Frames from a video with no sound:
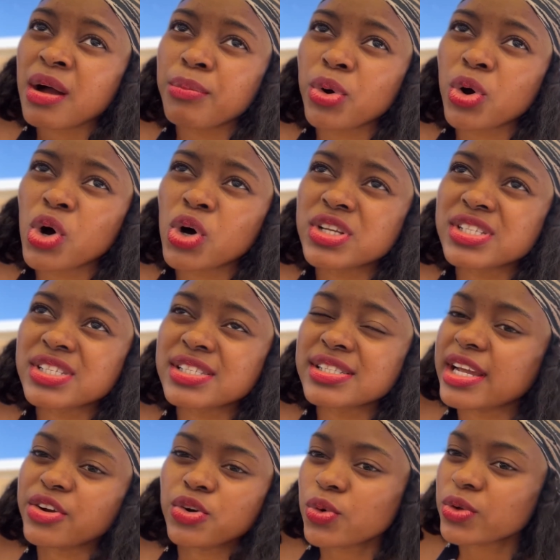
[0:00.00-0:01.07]
because
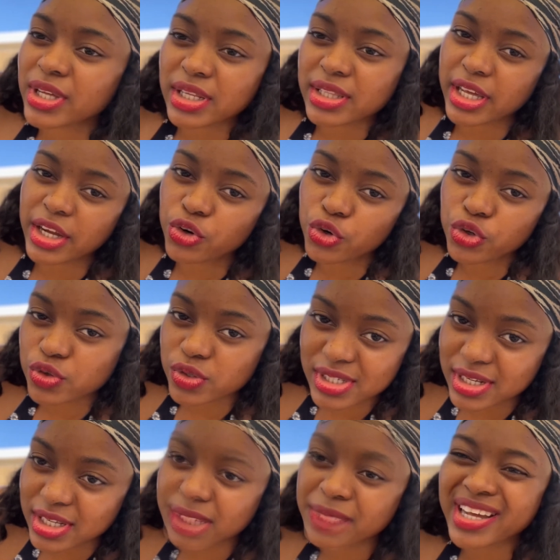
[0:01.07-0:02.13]
they know that they are not
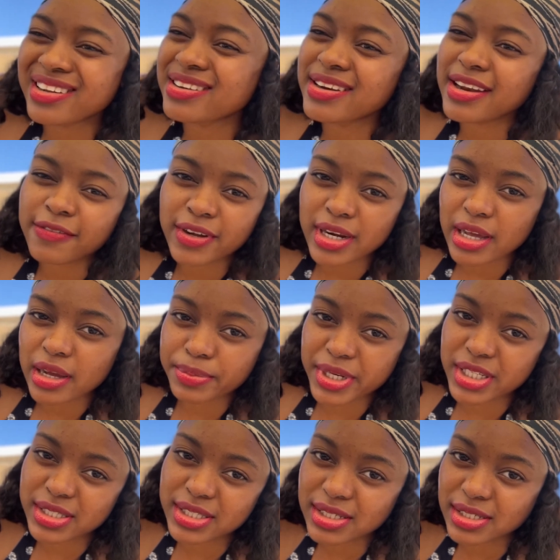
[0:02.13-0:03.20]
useless. They are never
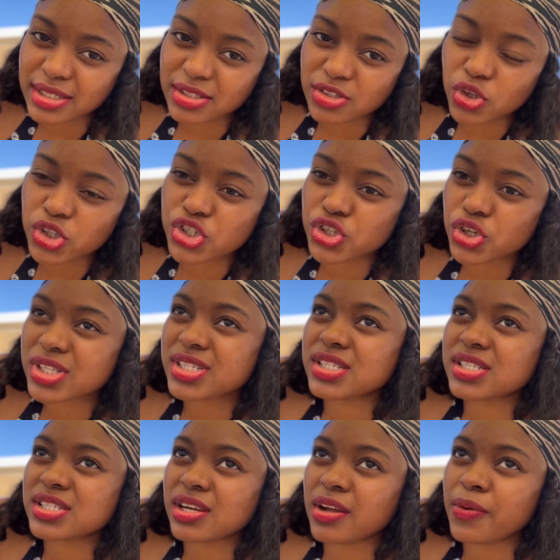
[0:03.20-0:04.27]
liabilities, not
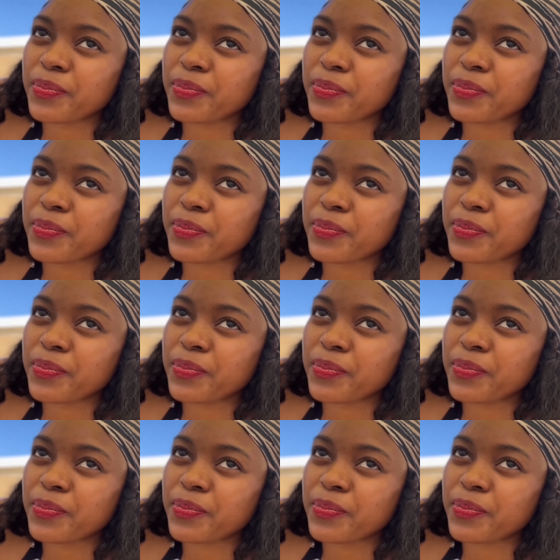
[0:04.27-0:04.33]
just